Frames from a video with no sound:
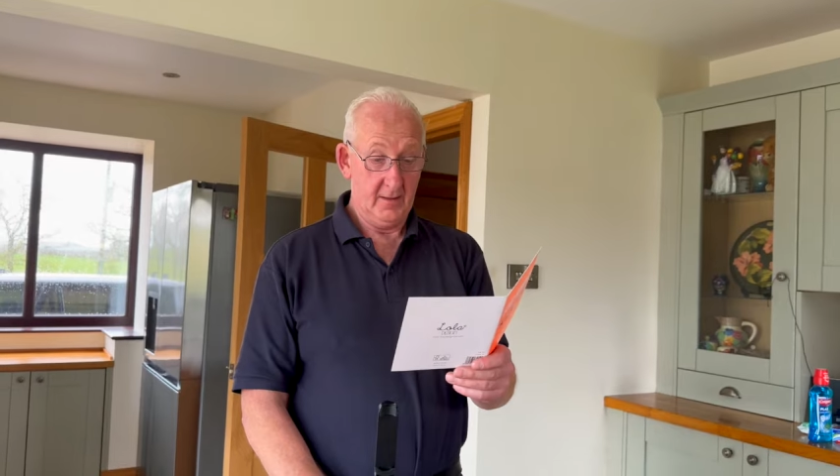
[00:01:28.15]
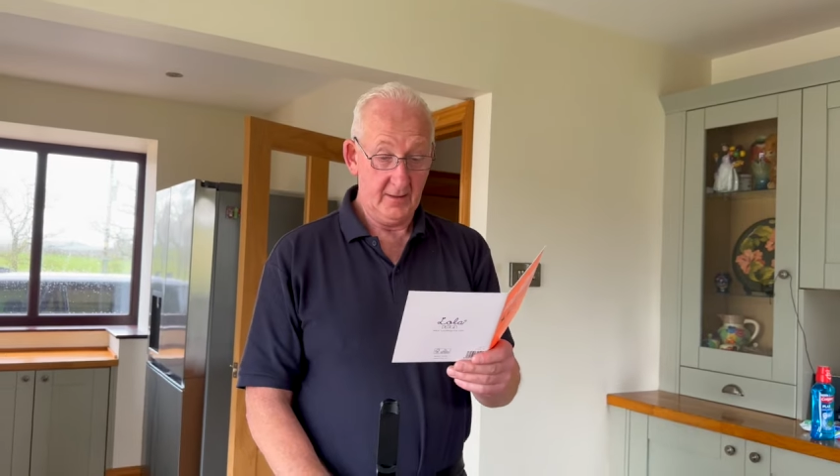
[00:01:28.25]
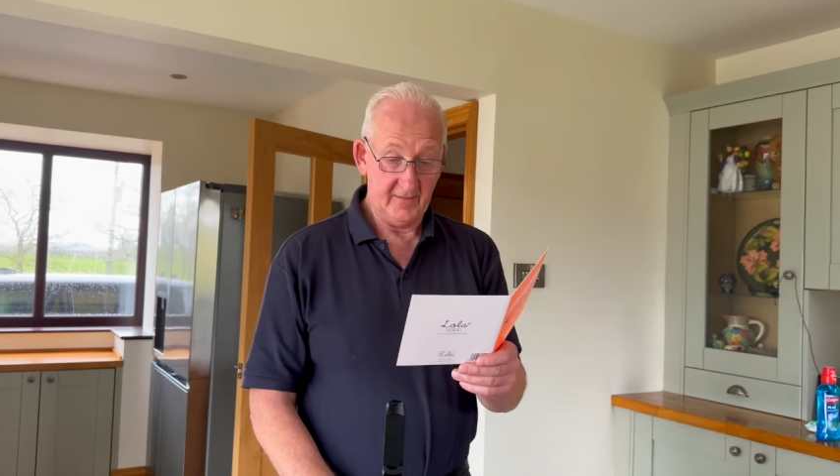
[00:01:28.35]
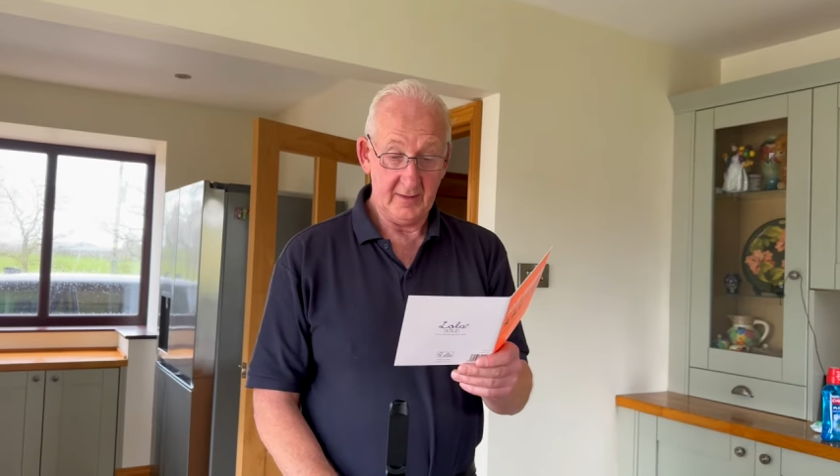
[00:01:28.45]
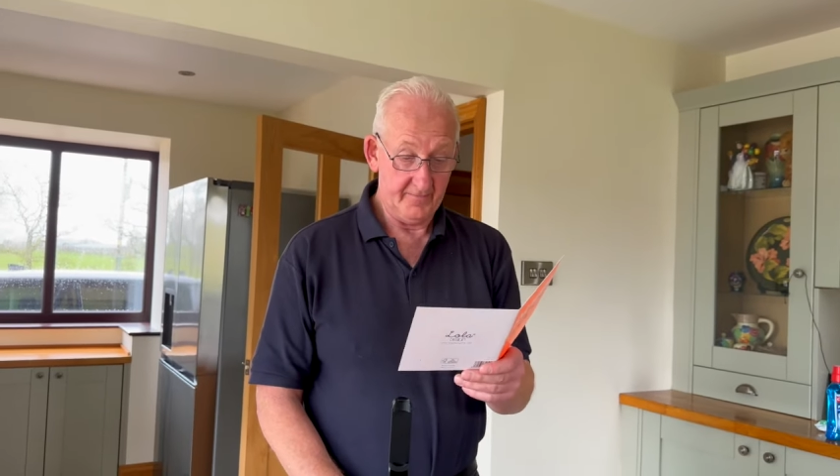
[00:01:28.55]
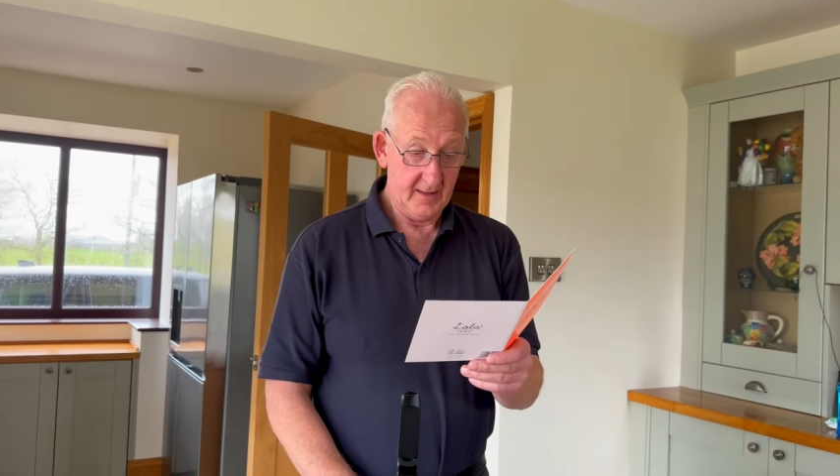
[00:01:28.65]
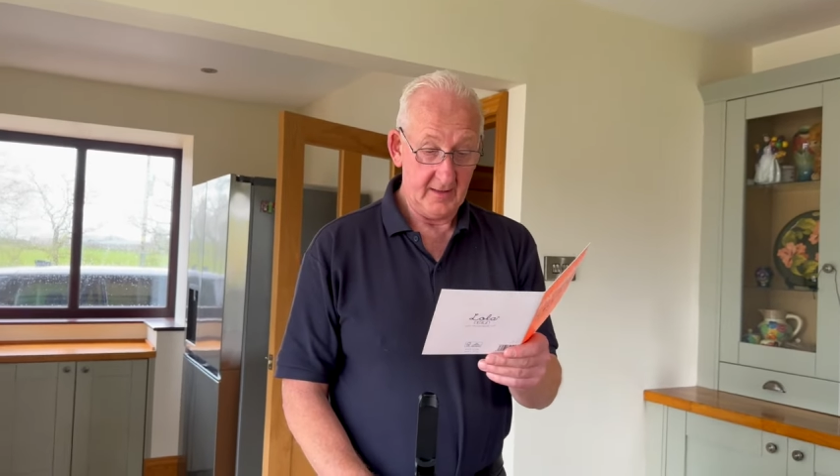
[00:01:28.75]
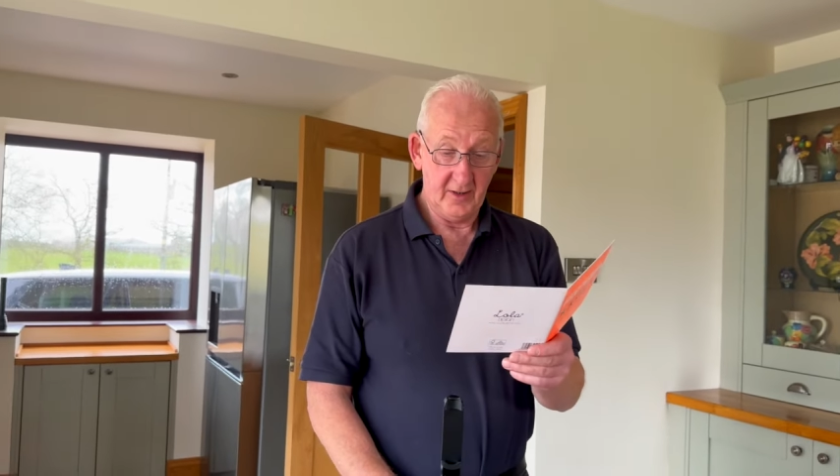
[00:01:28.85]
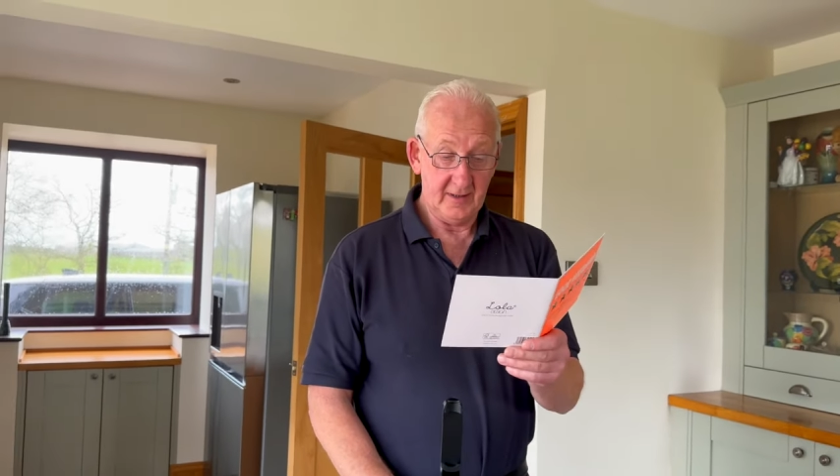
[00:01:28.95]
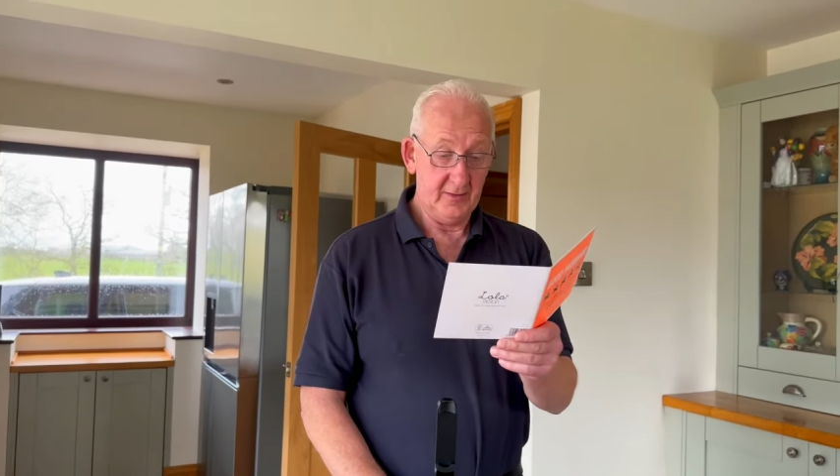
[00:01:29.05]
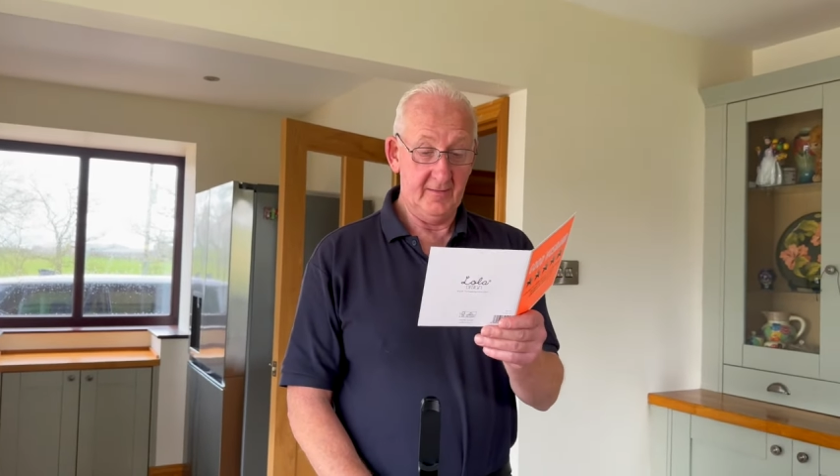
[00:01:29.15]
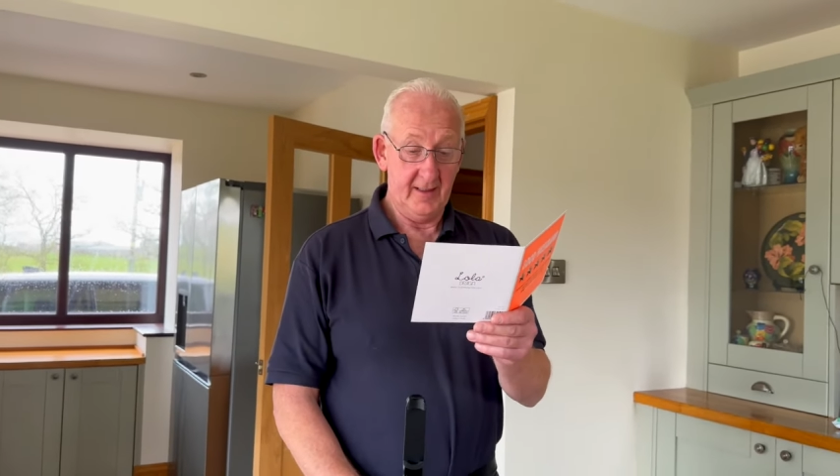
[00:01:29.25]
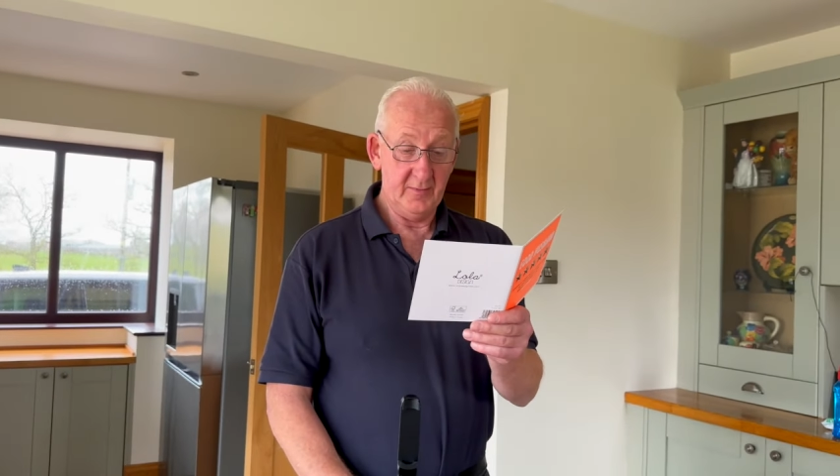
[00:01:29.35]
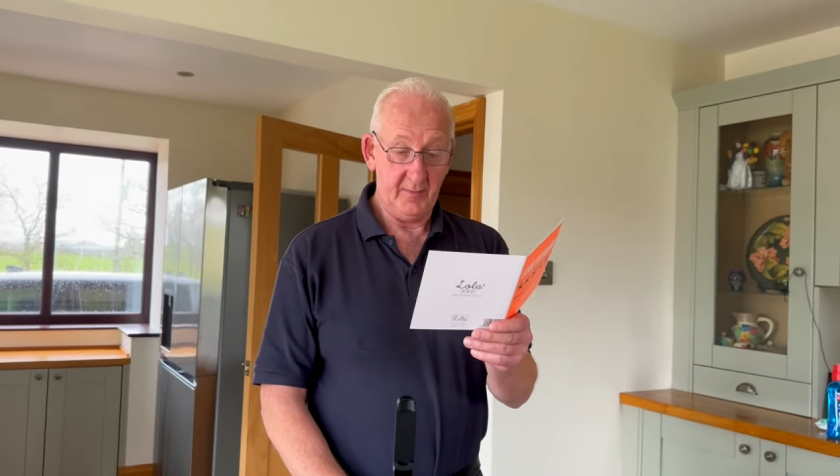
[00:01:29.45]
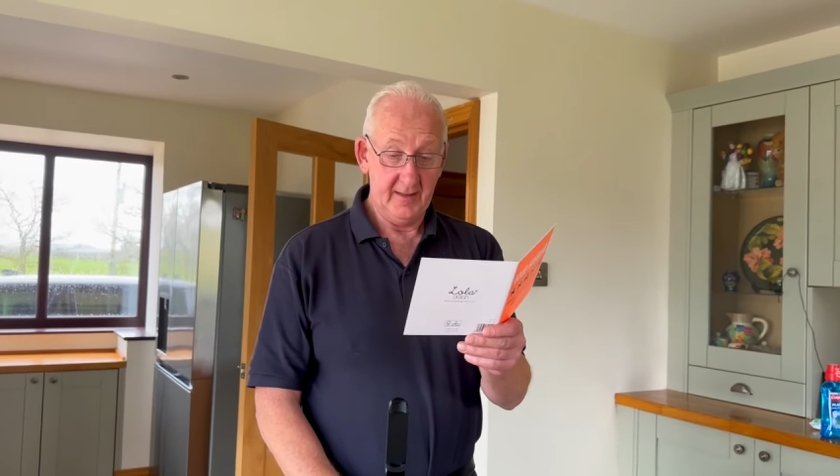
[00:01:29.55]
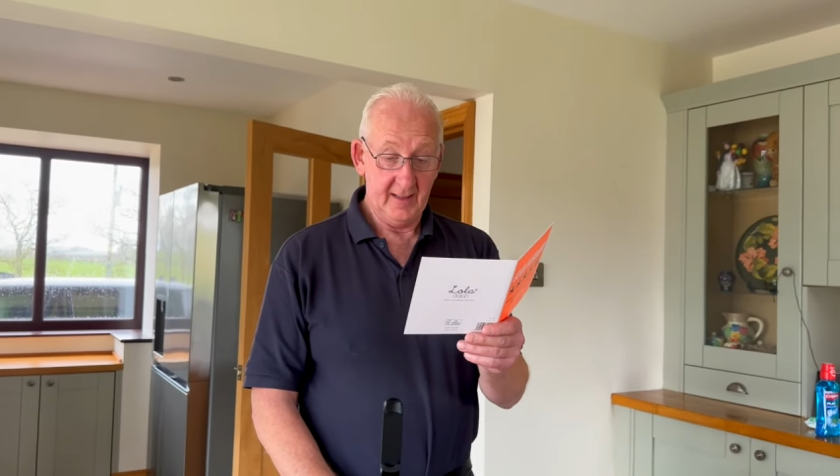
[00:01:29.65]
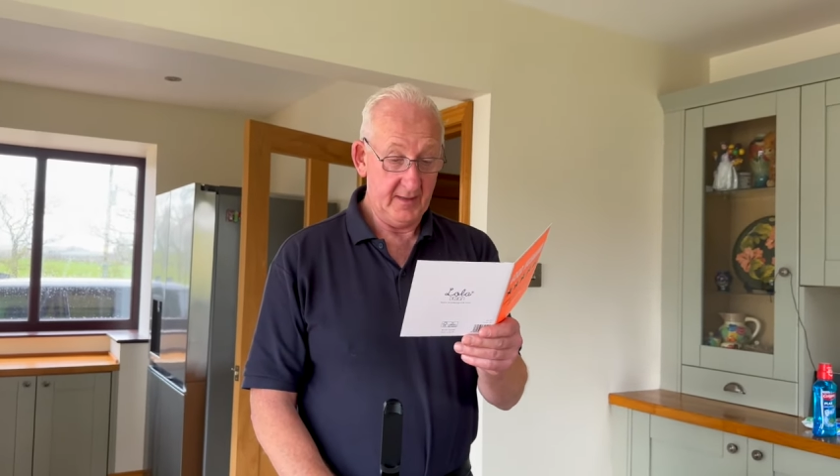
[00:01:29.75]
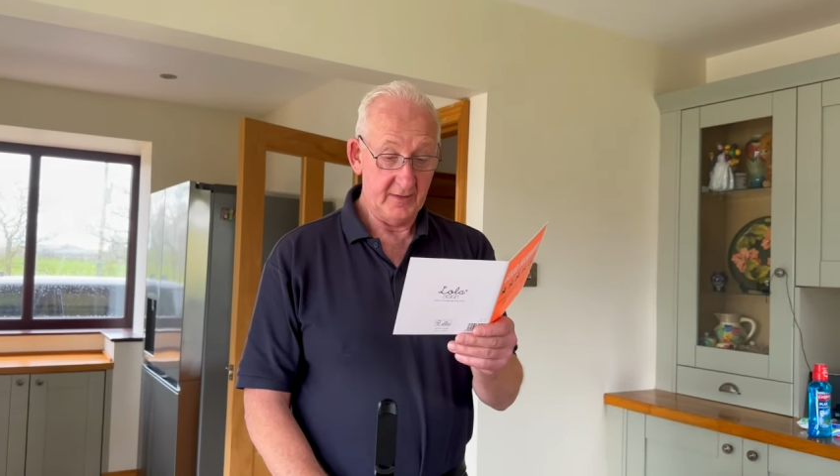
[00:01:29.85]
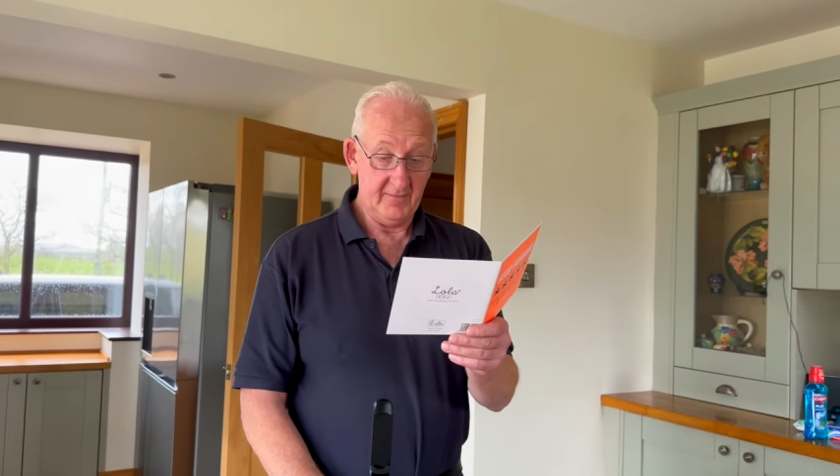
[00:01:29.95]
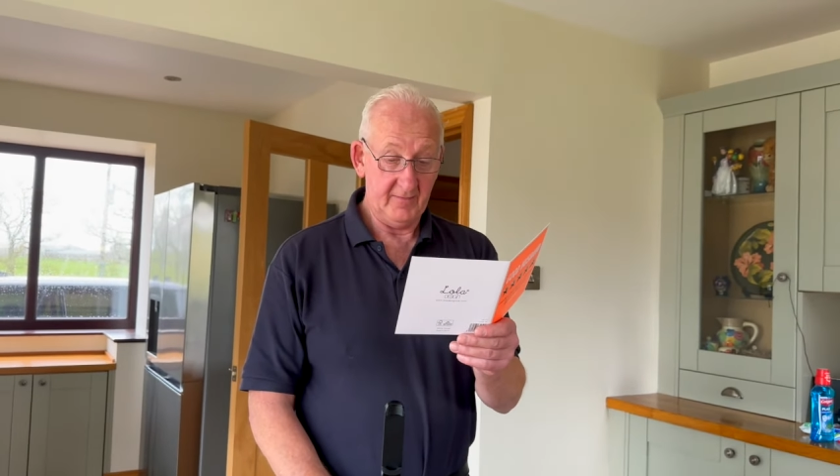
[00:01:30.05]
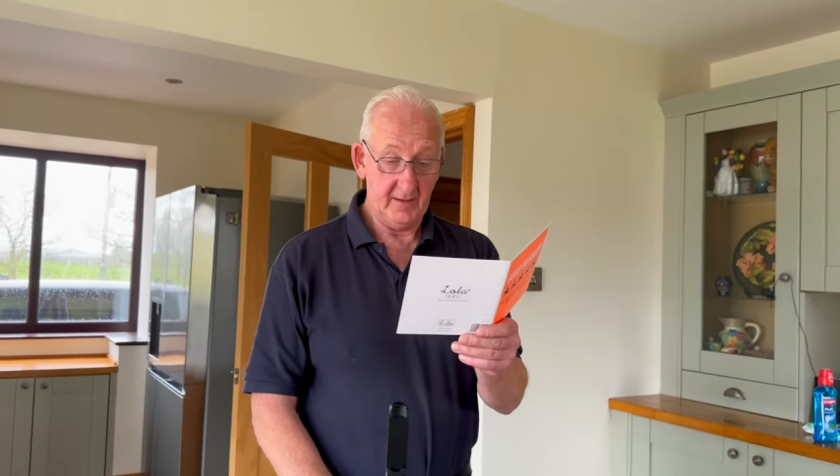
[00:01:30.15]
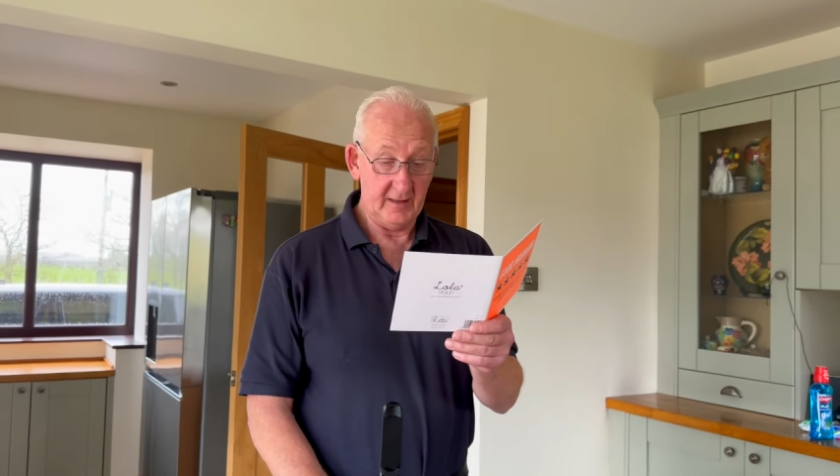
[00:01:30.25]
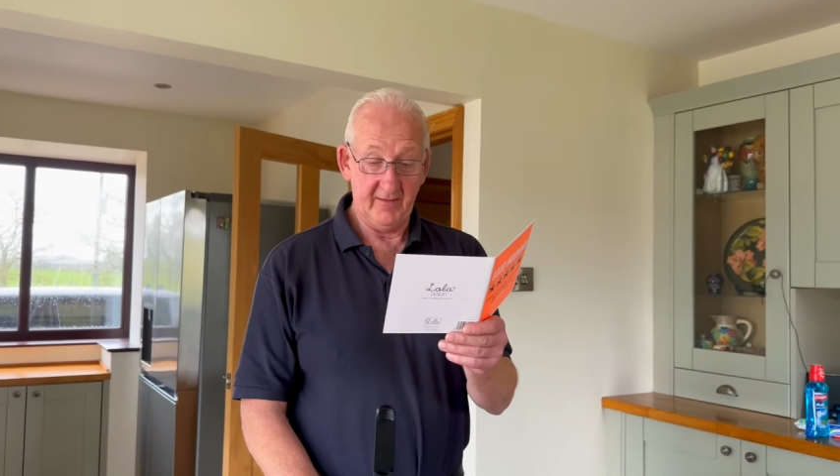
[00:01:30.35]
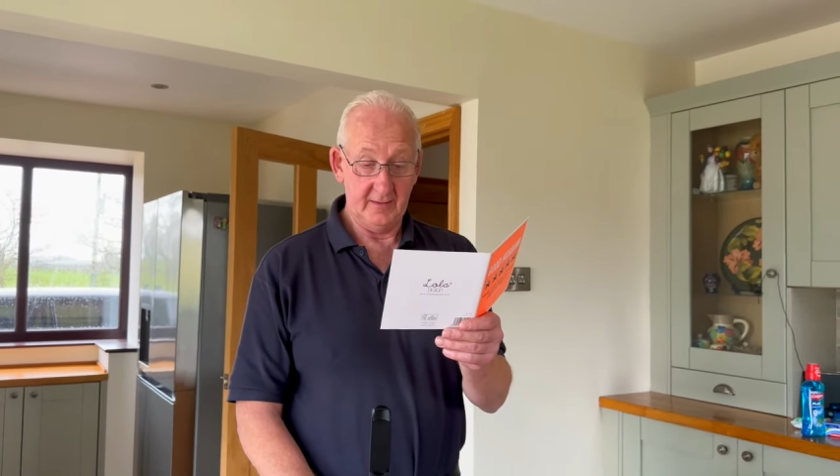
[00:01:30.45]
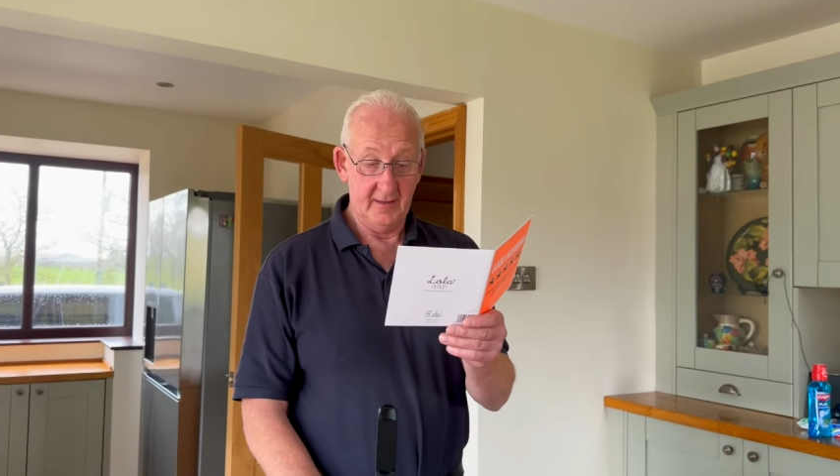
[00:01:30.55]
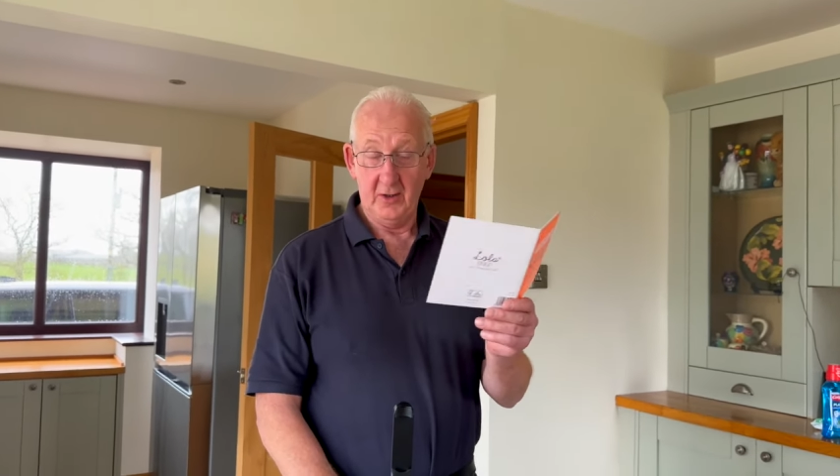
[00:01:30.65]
Not that's wonderful. I wish you so well, I will be happy and be positive and whatever.